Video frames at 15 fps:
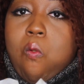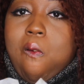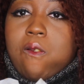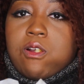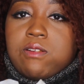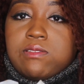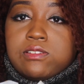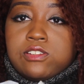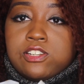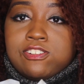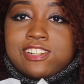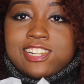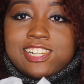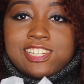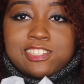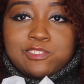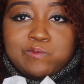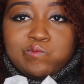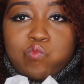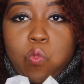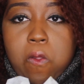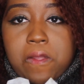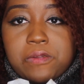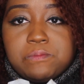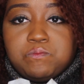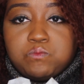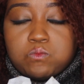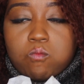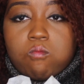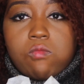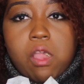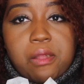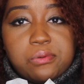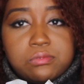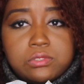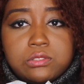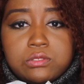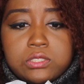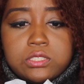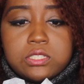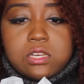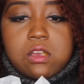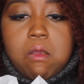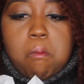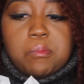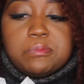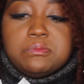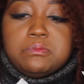Get a little kick. It's really, really good.